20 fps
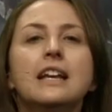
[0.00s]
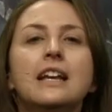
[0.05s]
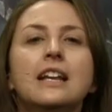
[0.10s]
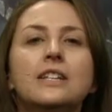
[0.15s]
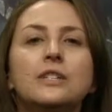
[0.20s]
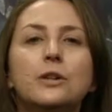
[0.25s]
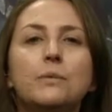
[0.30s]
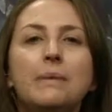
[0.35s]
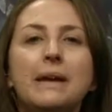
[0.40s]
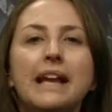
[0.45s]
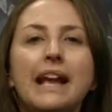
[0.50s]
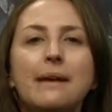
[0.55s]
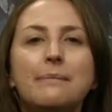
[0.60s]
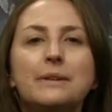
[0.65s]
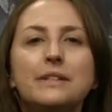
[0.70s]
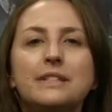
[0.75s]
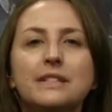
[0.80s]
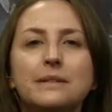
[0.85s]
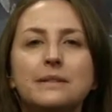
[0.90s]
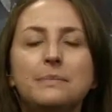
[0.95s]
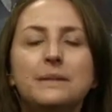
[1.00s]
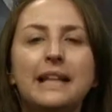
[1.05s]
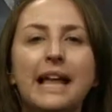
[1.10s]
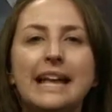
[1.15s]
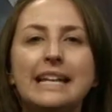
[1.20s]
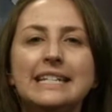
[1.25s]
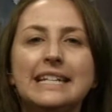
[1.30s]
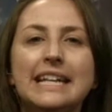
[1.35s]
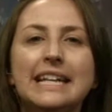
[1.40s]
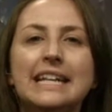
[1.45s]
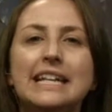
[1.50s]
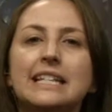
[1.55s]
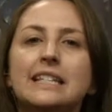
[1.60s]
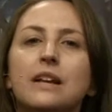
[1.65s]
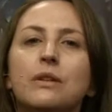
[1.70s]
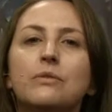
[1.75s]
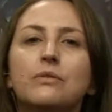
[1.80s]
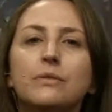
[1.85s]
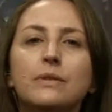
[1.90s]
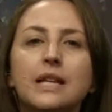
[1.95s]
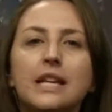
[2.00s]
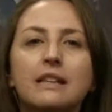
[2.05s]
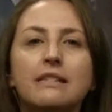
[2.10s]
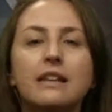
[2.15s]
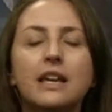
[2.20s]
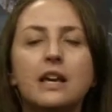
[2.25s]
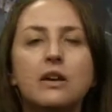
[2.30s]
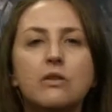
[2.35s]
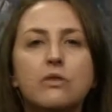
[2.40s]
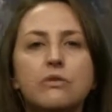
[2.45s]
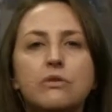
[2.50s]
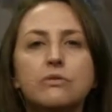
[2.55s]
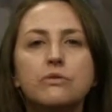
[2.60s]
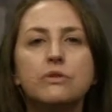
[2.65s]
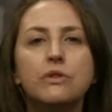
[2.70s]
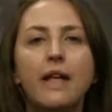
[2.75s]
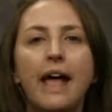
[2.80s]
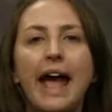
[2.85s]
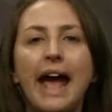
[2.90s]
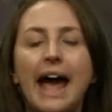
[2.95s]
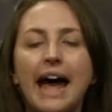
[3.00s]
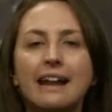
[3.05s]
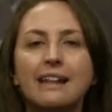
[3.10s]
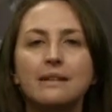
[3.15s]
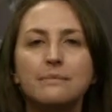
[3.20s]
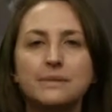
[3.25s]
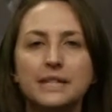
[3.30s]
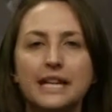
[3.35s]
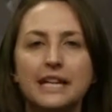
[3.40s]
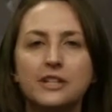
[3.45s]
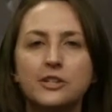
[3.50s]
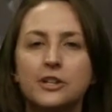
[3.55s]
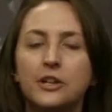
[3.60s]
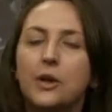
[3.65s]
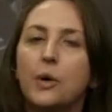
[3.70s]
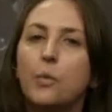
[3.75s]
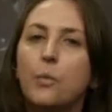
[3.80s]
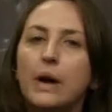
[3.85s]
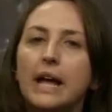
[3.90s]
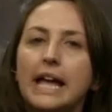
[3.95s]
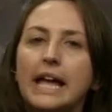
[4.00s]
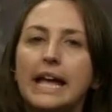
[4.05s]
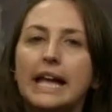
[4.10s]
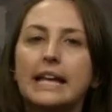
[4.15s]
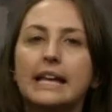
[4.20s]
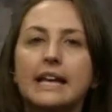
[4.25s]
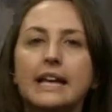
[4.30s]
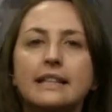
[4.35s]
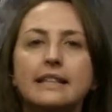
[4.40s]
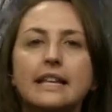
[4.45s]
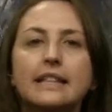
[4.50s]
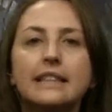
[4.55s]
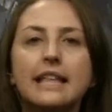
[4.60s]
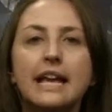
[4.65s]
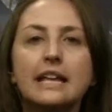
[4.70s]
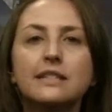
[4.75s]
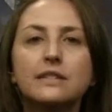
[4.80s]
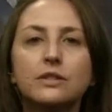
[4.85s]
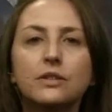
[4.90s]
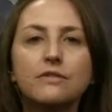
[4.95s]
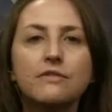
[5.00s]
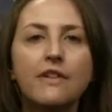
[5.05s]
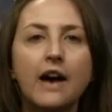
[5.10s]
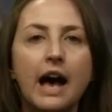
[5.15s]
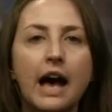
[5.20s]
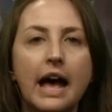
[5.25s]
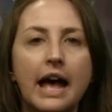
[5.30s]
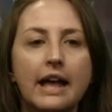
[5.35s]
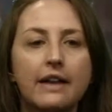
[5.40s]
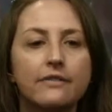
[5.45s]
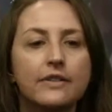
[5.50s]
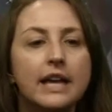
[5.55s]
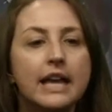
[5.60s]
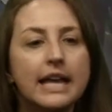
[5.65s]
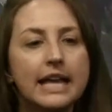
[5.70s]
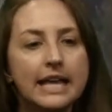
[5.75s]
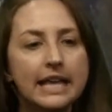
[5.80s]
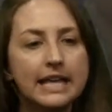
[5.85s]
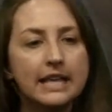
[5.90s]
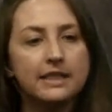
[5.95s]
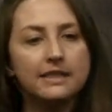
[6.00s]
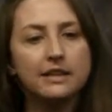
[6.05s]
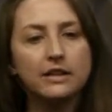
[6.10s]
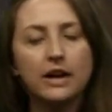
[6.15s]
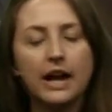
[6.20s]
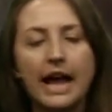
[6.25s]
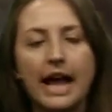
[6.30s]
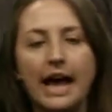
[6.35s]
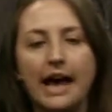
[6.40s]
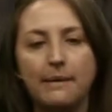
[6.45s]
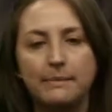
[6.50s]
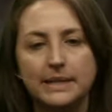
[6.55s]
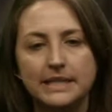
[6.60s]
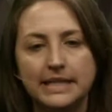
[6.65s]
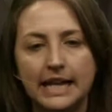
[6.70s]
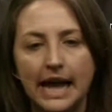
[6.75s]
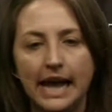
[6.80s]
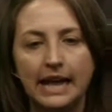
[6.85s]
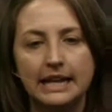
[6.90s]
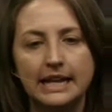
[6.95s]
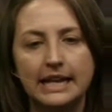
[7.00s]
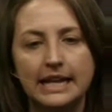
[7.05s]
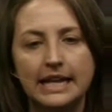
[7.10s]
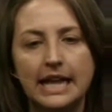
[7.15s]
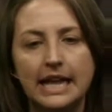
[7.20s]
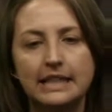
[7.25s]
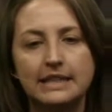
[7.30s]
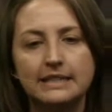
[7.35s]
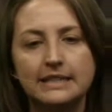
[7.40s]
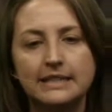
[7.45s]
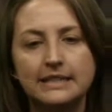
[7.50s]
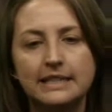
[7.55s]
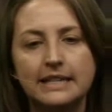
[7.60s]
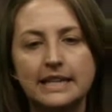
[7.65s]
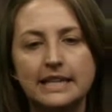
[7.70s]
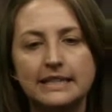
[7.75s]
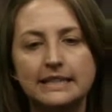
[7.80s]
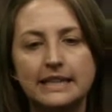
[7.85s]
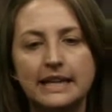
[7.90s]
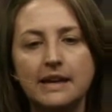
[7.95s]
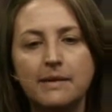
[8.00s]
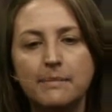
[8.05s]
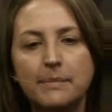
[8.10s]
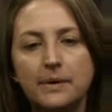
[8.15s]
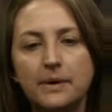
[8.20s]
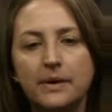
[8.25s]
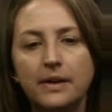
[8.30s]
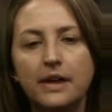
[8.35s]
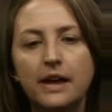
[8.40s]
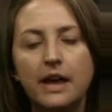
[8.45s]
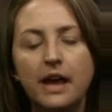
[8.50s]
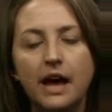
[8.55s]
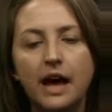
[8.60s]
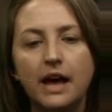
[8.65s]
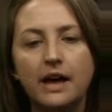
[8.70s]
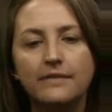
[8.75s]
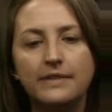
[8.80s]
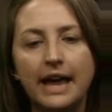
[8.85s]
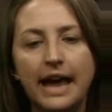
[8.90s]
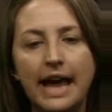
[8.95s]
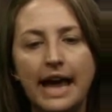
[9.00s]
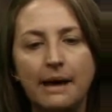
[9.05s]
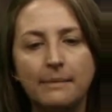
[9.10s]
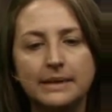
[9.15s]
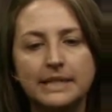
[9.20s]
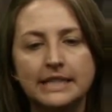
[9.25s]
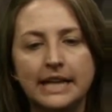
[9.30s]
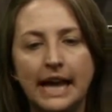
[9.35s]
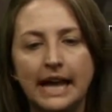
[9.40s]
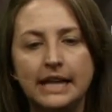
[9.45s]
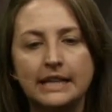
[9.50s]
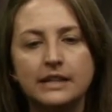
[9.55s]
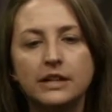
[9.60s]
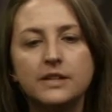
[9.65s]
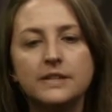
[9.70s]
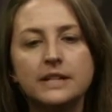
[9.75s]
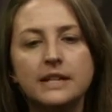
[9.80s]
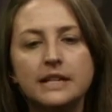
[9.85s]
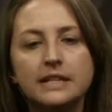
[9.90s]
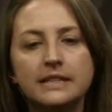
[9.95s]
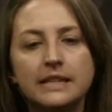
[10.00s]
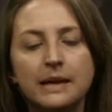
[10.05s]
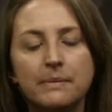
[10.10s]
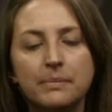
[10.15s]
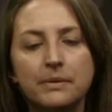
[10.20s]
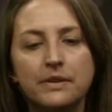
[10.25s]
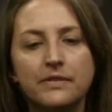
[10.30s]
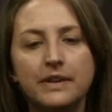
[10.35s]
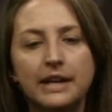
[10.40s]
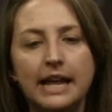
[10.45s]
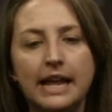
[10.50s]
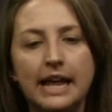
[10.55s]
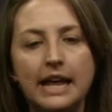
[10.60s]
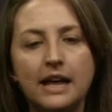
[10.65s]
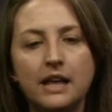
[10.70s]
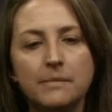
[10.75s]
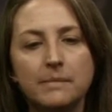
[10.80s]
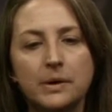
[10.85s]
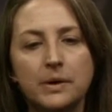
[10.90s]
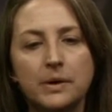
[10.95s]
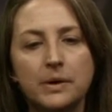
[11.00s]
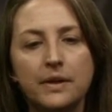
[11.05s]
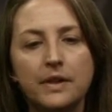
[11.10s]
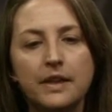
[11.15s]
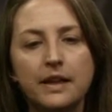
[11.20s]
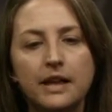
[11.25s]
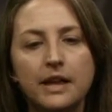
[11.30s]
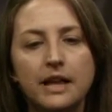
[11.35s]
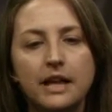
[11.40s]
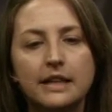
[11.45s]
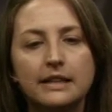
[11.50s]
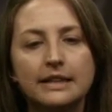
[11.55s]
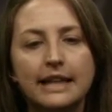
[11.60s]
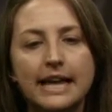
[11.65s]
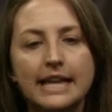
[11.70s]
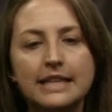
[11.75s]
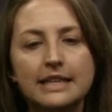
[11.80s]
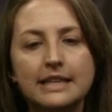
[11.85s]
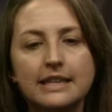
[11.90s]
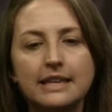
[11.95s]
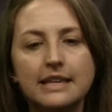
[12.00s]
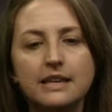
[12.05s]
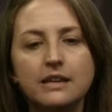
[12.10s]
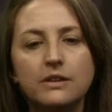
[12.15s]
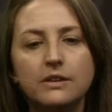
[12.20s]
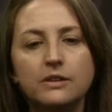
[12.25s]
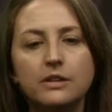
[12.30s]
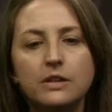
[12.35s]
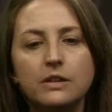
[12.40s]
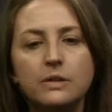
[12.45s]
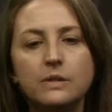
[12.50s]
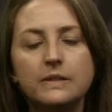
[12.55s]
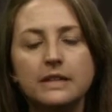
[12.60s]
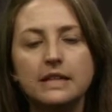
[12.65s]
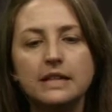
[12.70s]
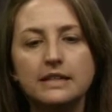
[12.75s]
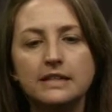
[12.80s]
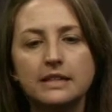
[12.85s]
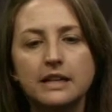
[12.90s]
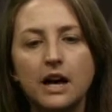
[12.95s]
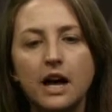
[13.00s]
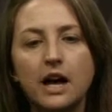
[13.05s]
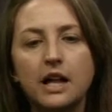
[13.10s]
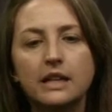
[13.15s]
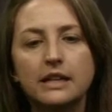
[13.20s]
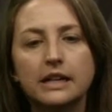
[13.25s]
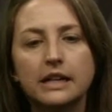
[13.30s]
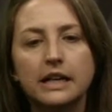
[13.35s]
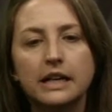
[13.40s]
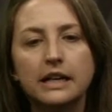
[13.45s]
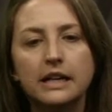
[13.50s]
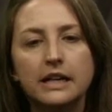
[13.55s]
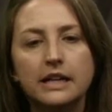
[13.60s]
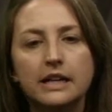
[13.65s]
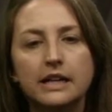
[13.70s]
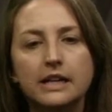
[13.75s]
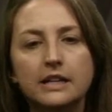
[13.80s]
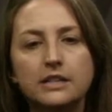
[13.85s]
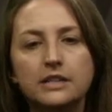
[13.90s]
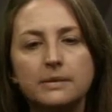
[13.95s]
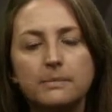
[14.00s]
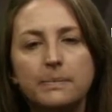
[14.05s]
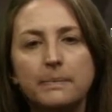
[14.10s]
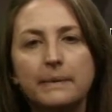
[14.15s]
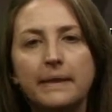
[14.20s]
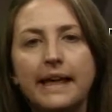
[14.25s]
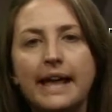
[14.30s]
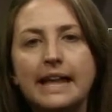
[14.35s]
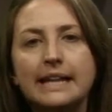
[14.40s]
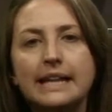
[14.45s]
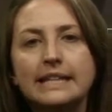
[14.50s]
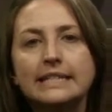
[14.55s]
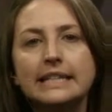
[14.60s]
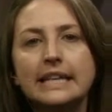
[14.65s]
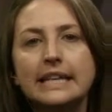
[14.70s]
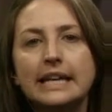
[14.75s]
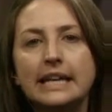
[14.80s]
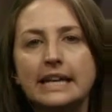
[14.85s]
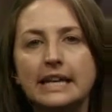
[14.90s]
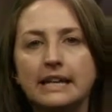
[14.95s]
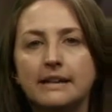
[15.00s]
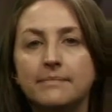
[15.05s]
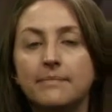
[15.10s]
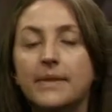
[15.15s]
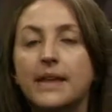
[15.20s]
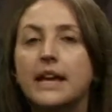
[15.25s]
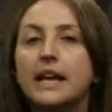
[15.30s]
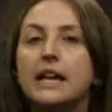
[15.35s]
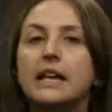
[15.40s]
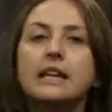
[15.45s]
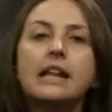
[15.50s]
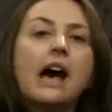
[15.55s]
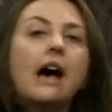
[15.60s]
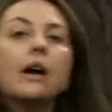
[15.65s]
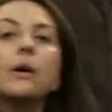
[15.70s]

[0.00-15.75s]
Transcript: So being able to blend in is a really cool adaptation, a way that they survive in their habitat. And again, this is an example of a habitat. And there's an example of an animal, like the eel, using its color to blend in. Now, I